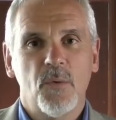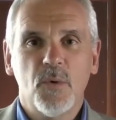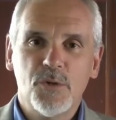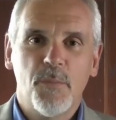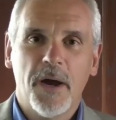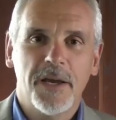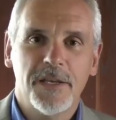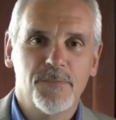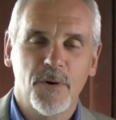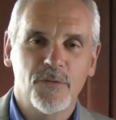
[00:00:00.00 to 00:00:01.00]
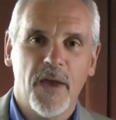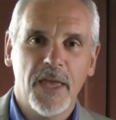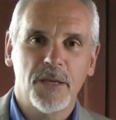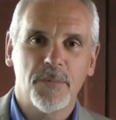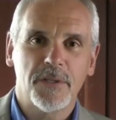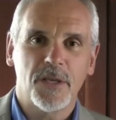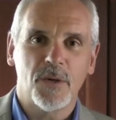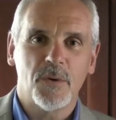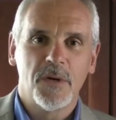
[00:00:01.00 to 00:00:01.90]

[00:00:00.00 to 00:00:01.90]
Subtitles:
which bucket is most valuable to you?